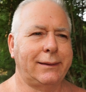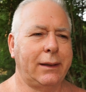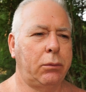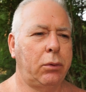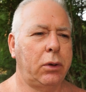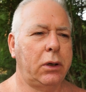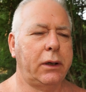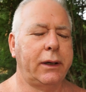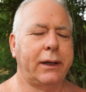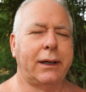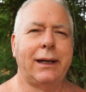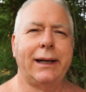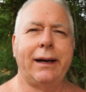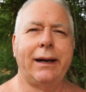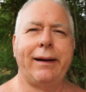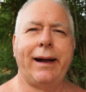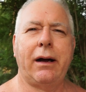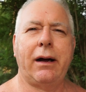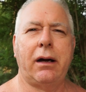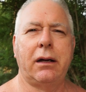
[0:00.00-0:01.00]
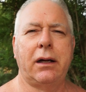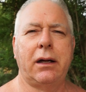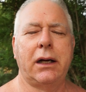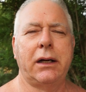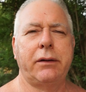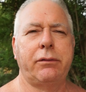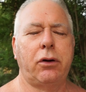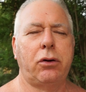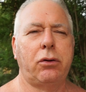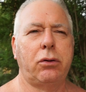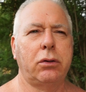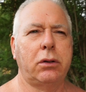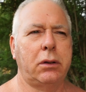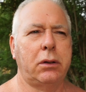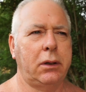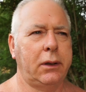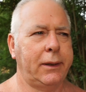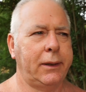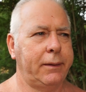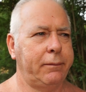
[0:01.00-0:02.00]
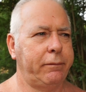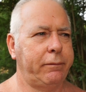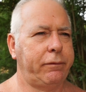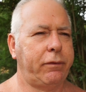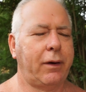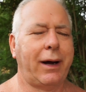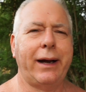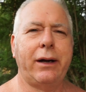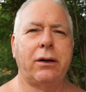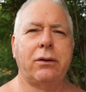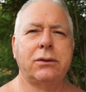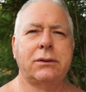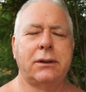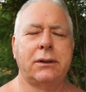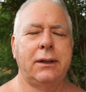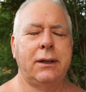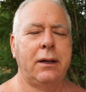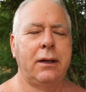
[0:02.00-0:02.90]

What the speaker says: I wanted to clear out a lot of old files,